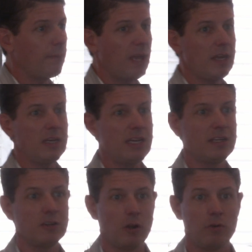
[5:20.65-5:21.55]
may
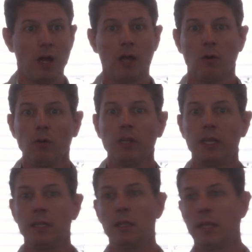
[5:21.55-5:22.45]
need to know not
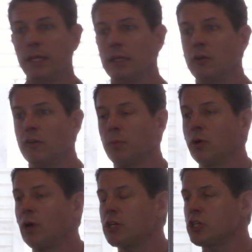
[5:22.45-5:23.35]
only the likelihood of
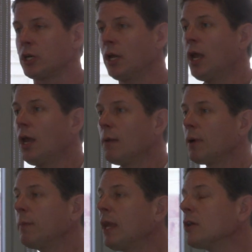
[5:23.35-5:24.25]
progression,
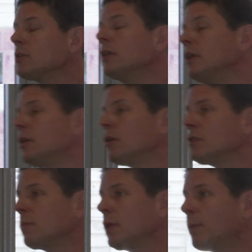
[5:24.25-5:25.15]
but I may also need to
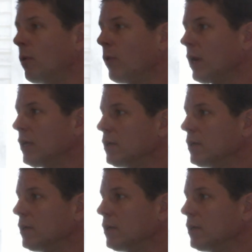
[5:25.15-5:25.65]
know something about what I can